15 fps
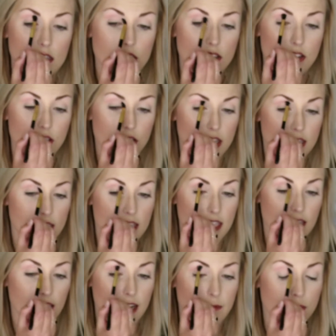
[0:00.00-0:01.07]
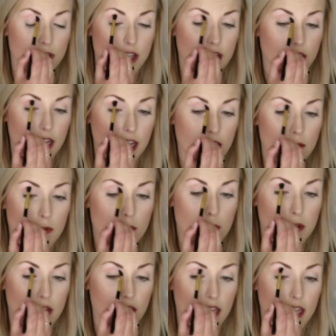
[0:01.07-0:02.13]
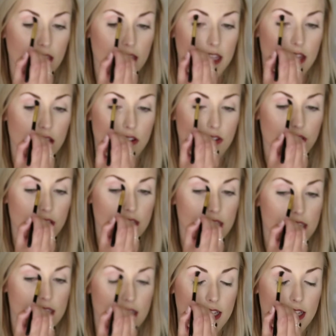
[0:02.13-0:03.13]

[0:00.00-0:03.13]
As you can see, I'm starting out by putting it in the crease,